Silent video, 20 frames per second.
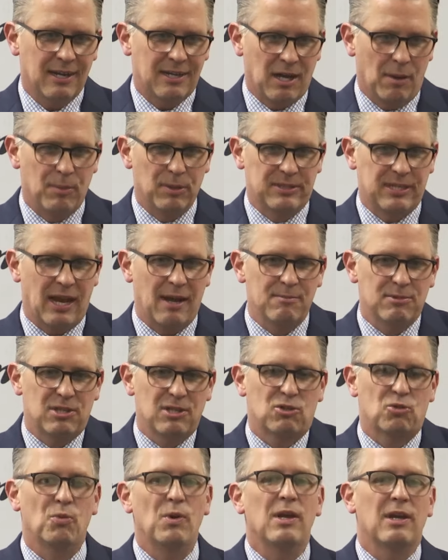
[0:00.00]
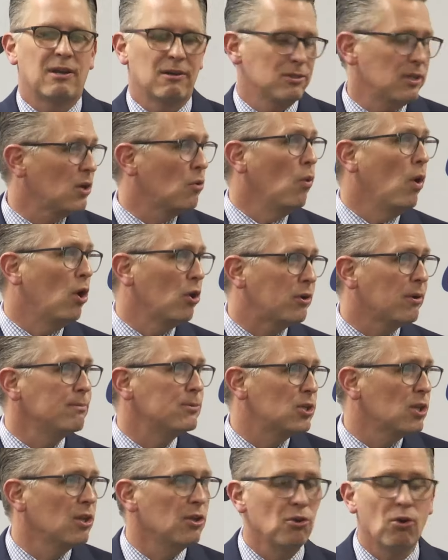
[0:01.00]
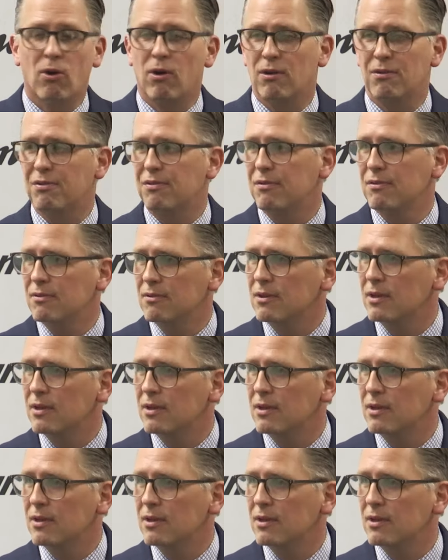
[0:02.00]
a couple times this week. I was like, welcome to the North.